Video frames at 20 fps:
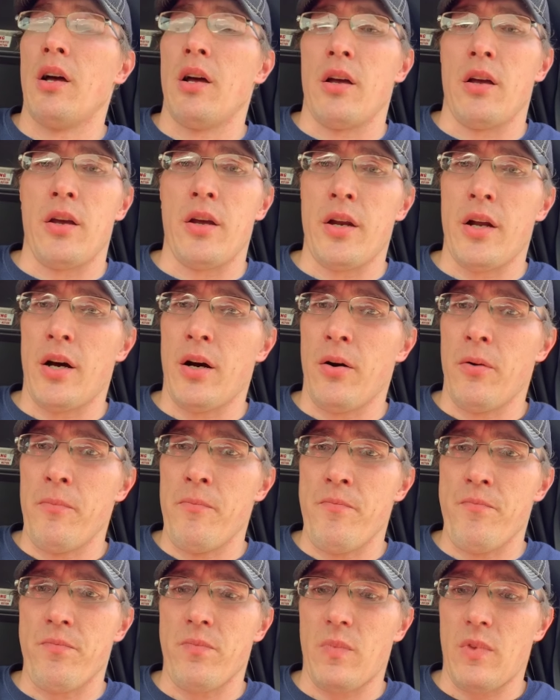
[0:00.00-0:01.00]
You know,
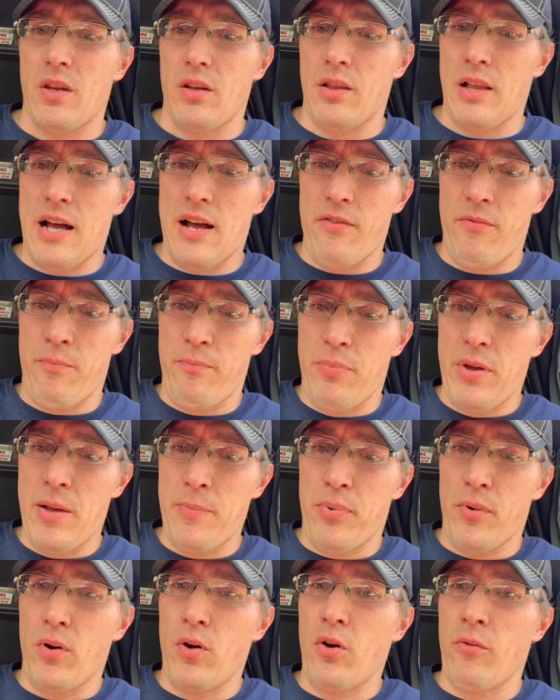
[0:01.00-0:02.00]
a lot of
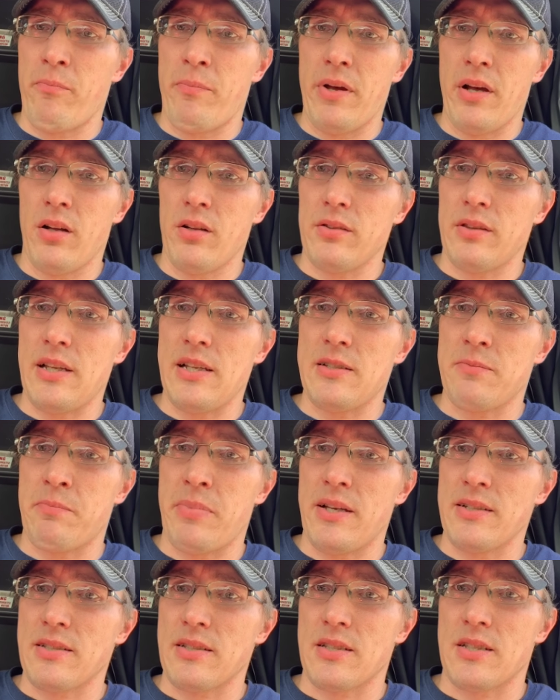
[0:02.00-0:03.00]
people who have built these
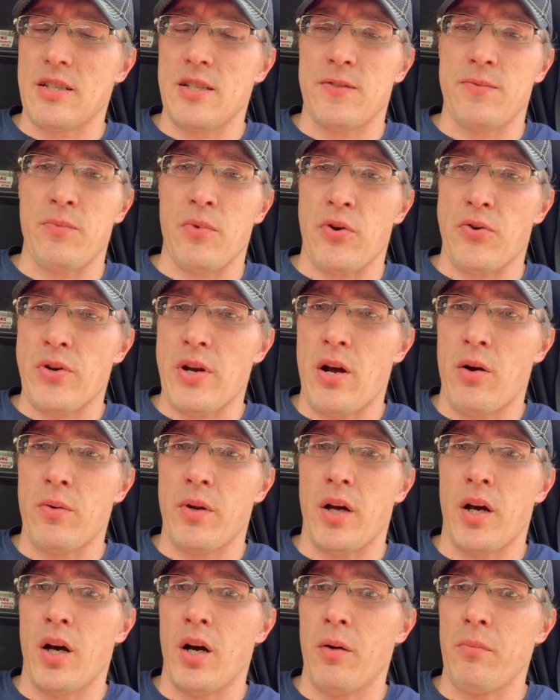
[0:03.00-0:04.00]
businesses from the ground
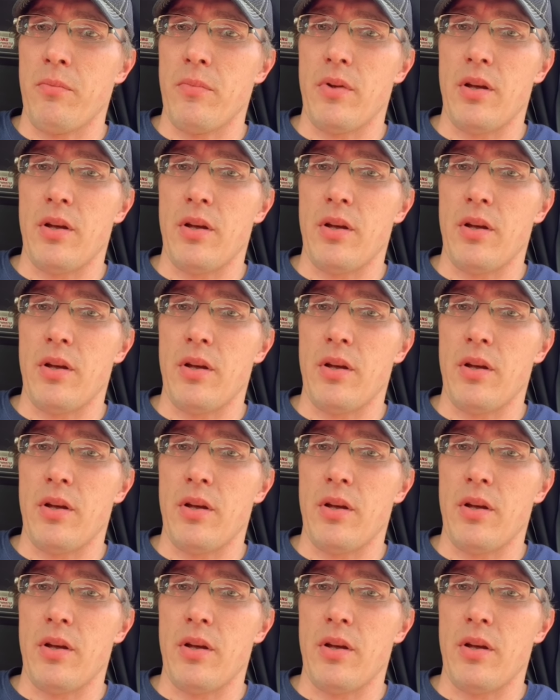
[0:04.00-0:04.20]
up,